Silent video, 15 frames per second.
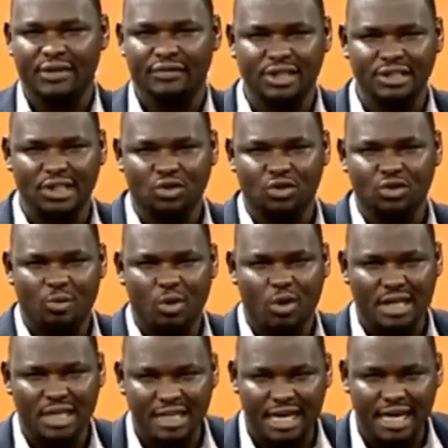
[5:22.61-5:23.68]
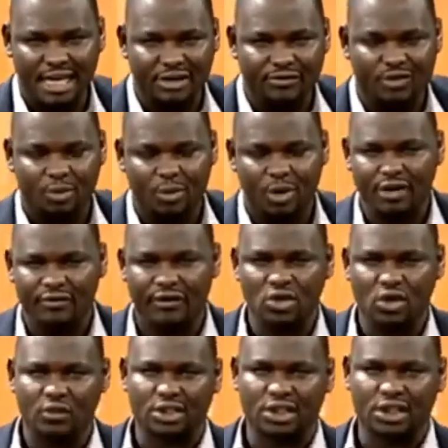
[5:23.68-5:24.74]
This is Good Morning Kenya from wherever
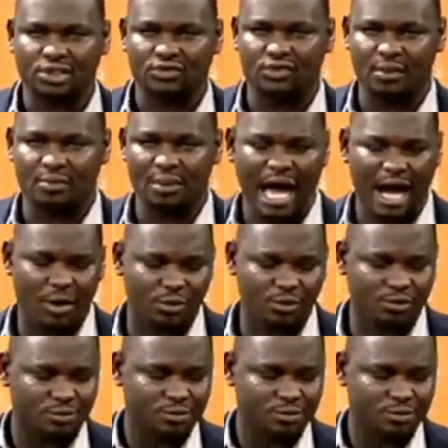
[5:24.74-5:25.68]
you're watching us from now.